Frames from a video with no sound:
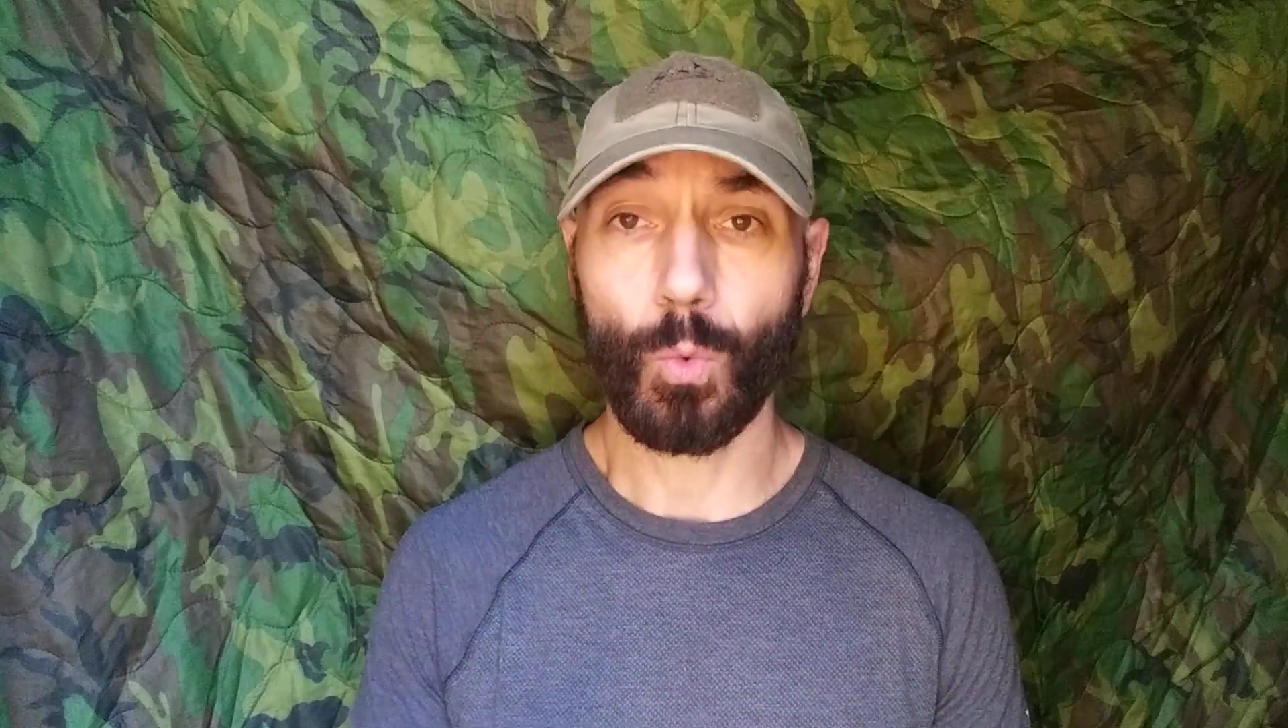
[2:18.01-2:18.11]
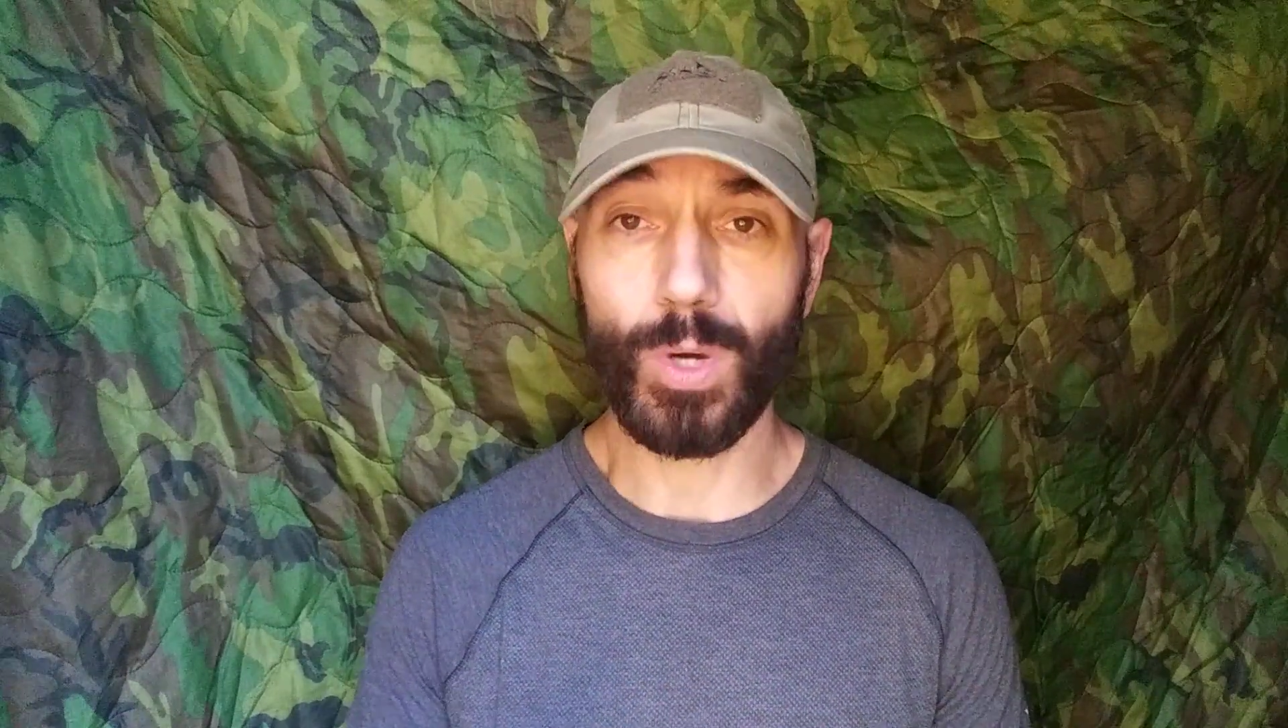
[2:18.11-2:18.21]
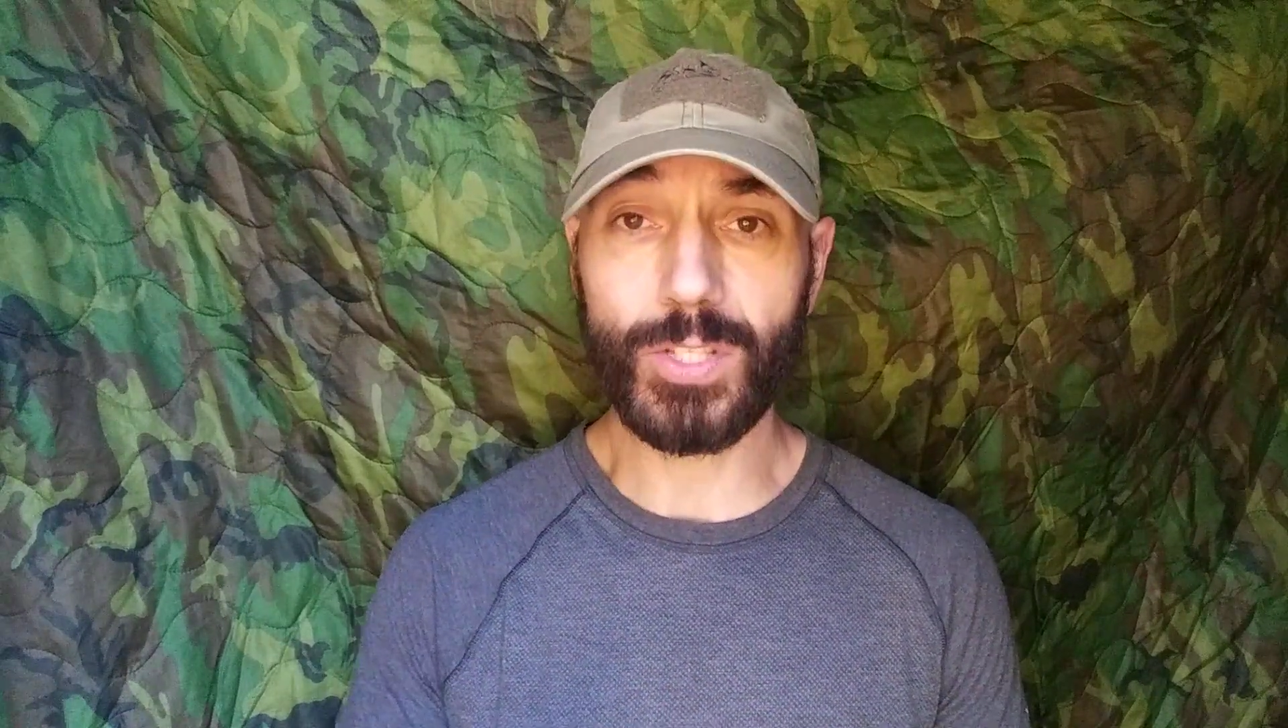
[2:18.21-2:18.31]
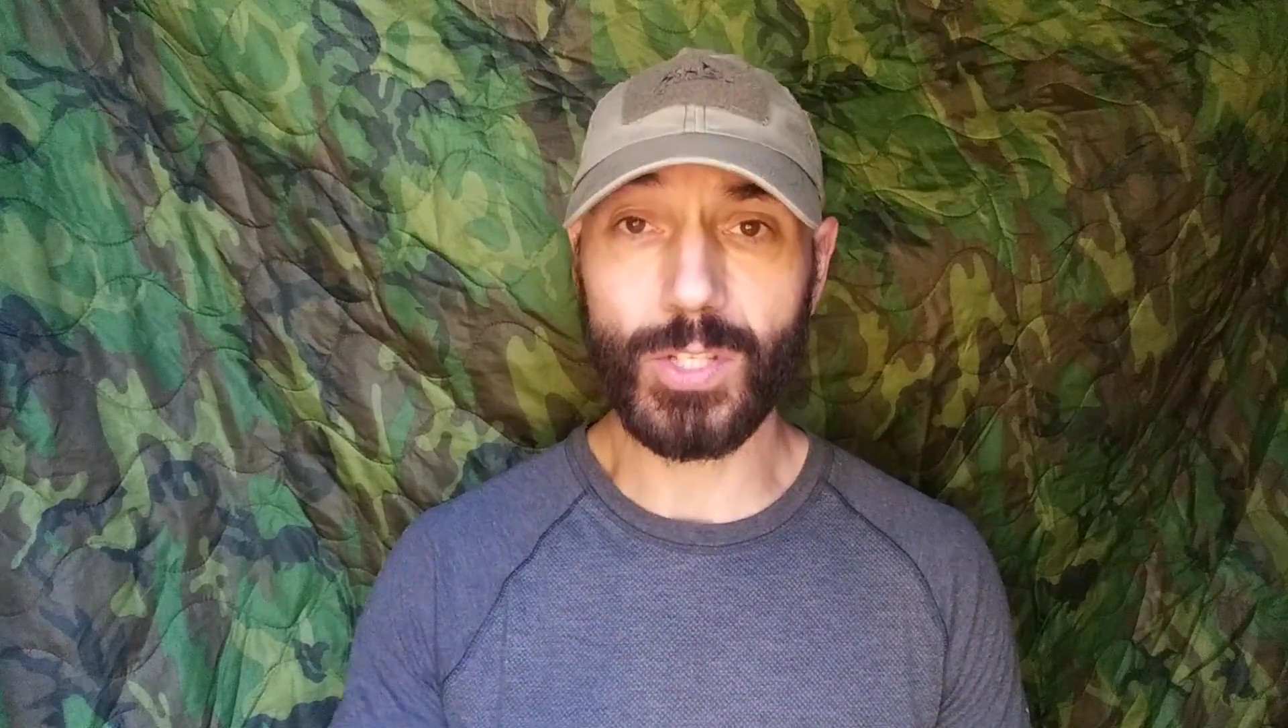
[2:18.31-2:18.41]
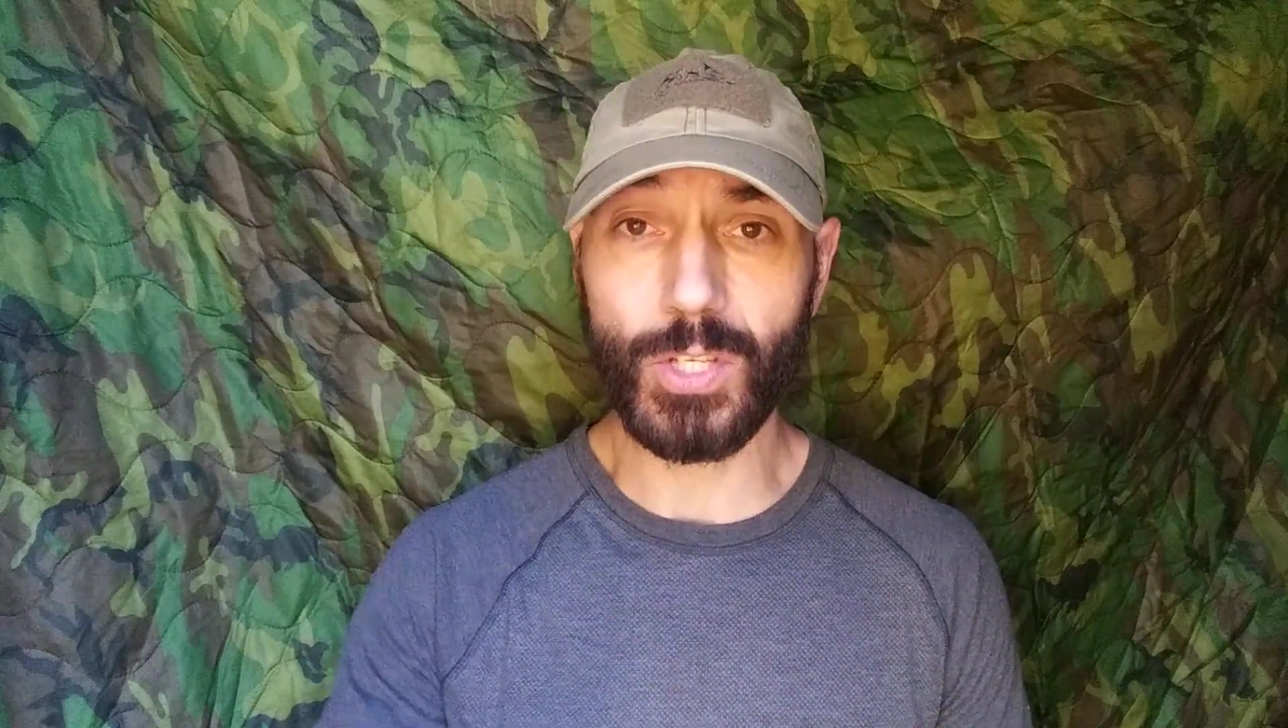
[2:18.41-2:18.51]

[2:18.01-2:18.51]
What's the